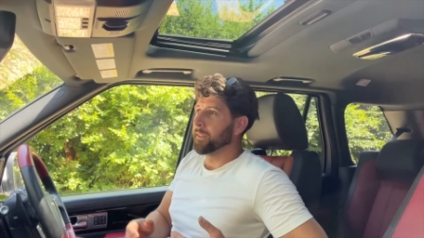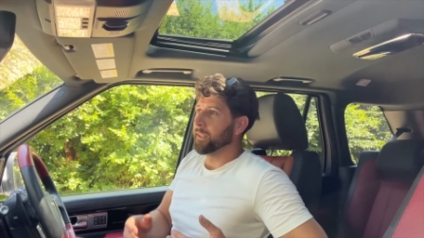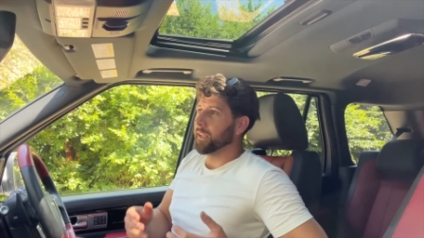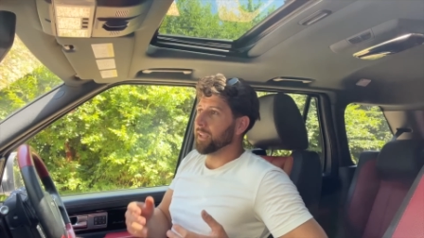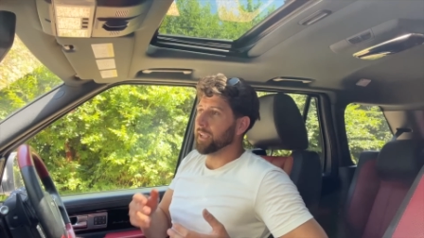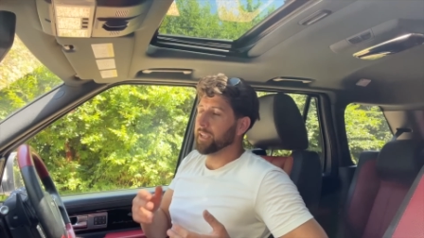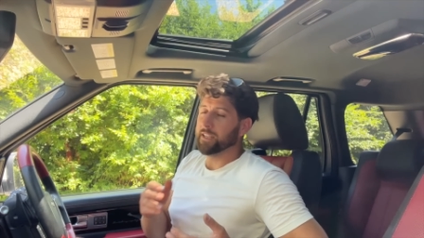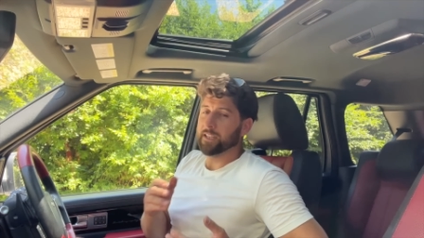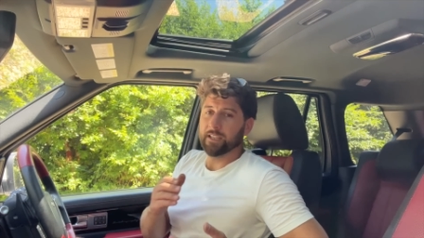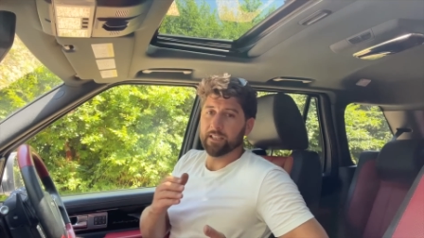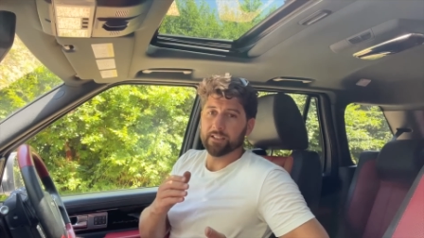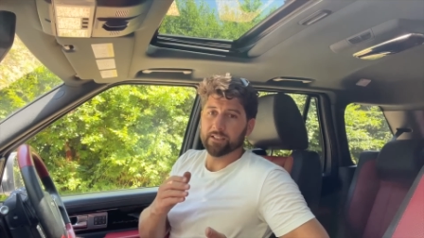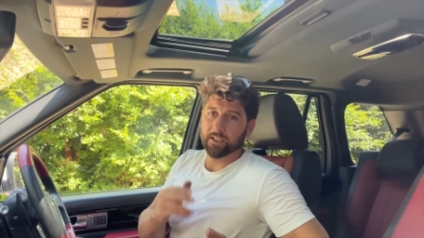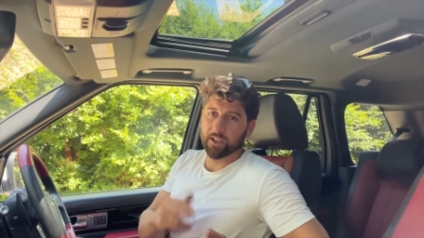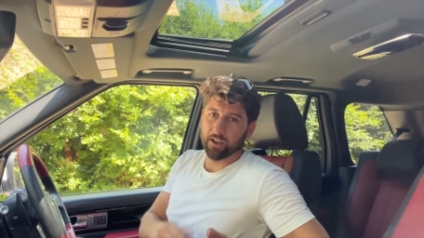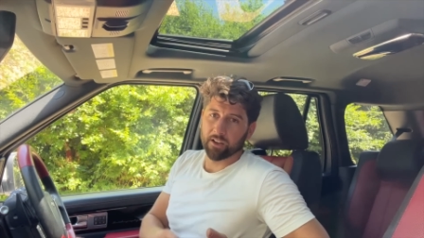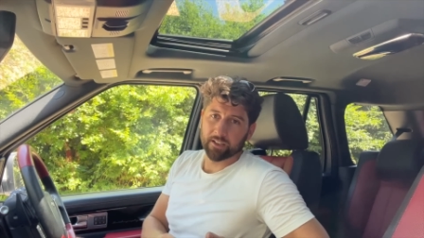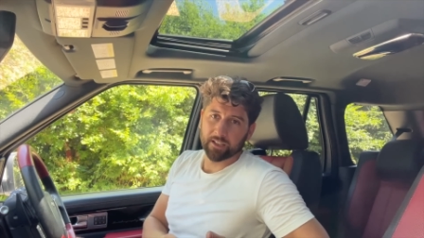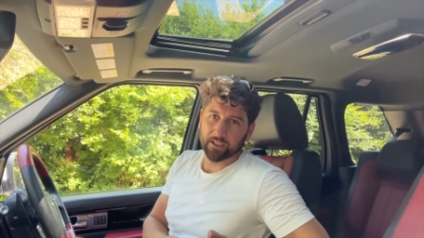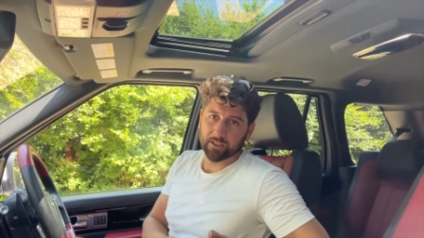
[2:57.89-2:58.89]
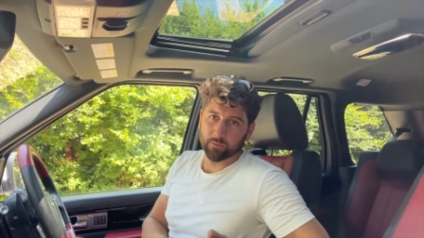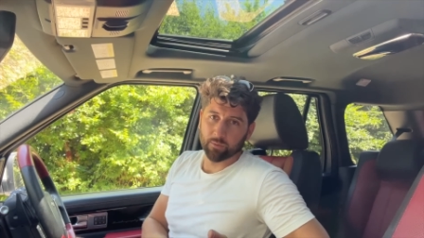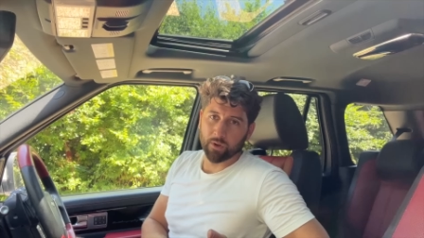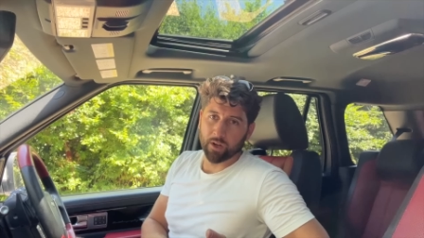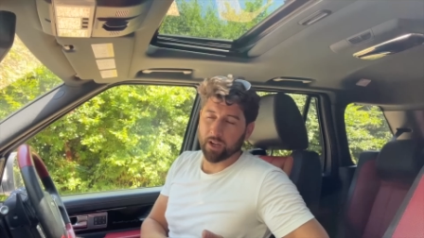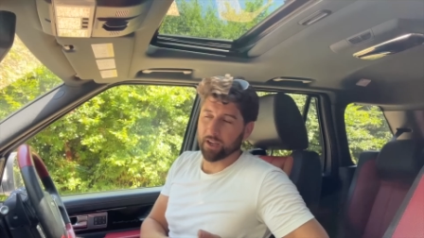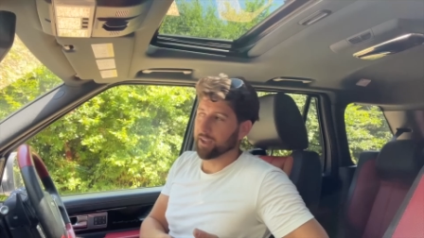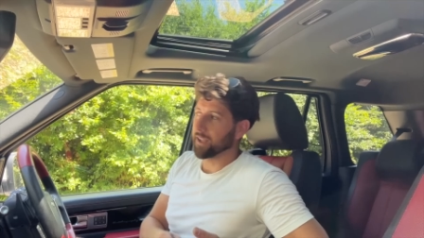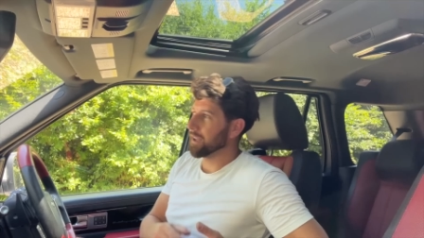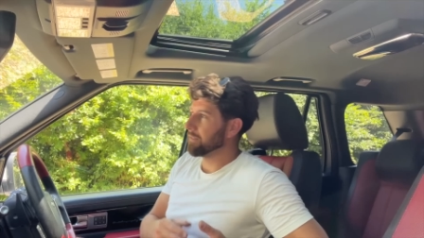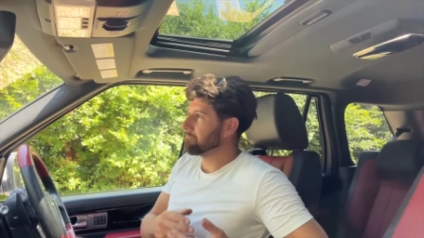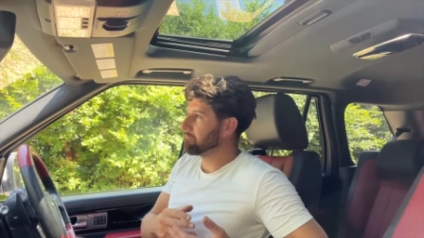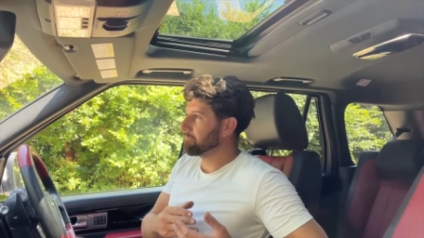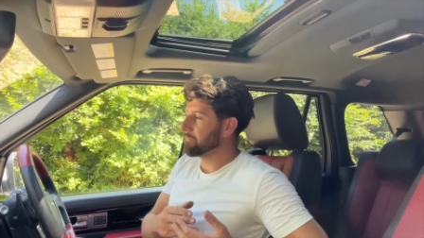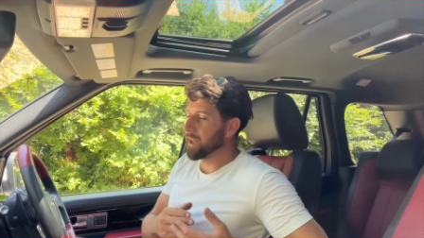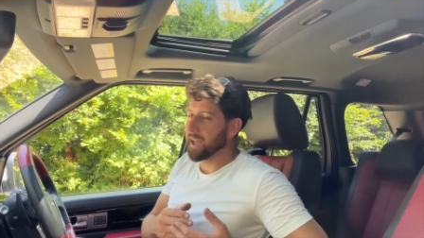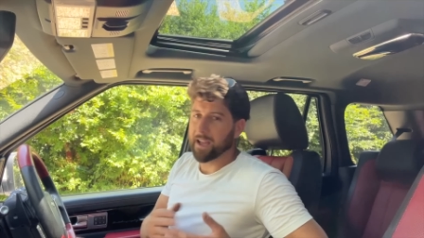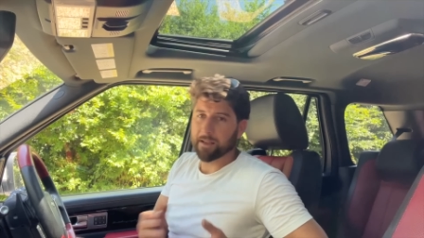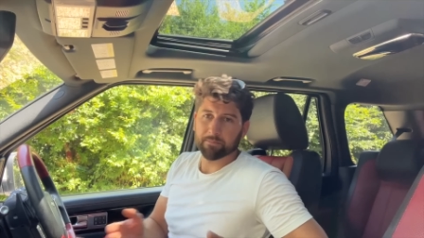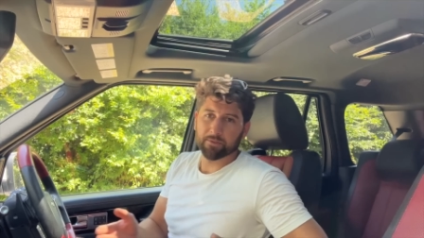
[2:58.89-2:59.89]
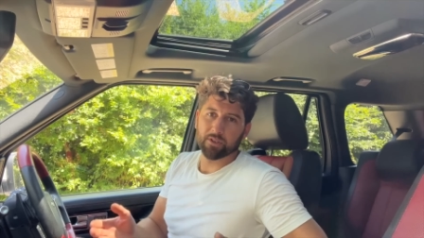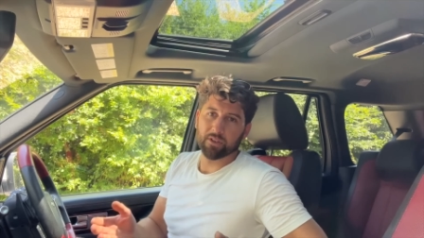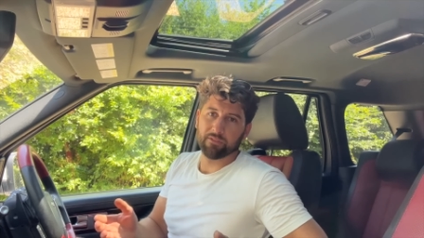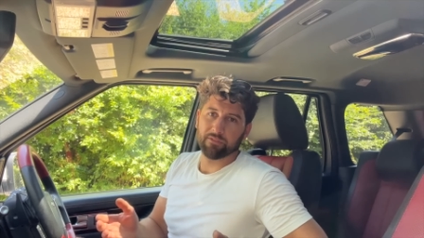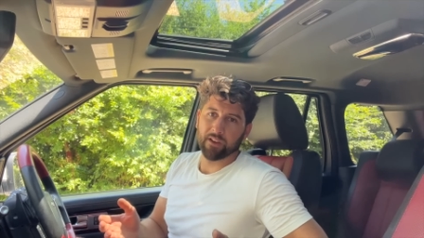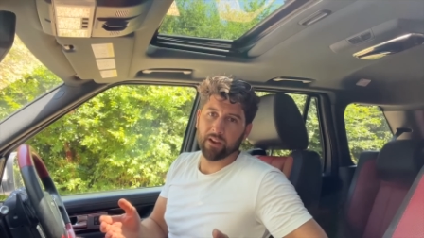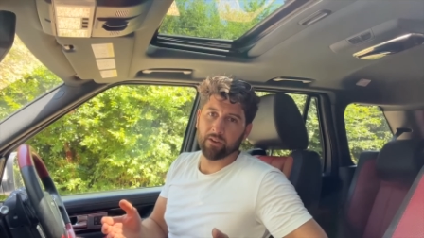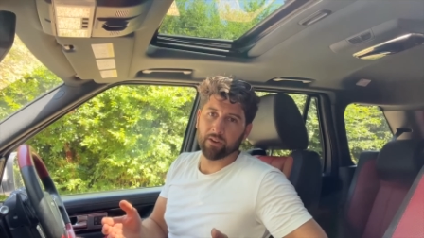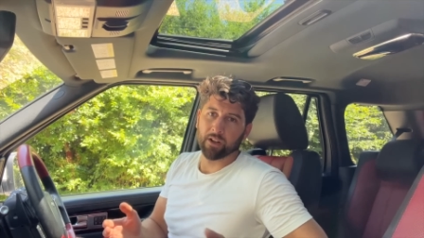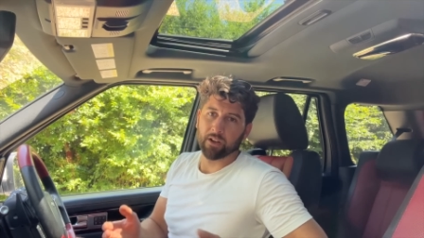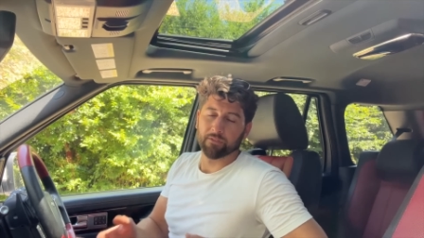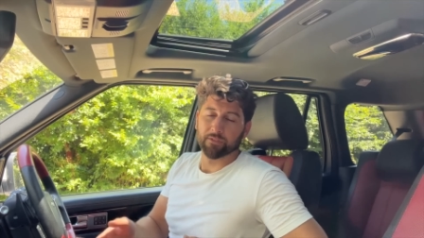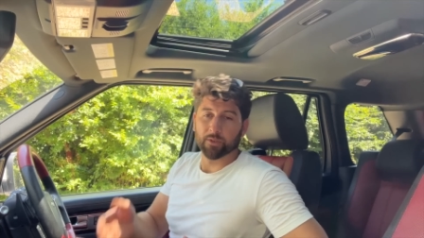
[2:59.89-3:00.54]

He needs a car to get to work. Absolutely fair enough.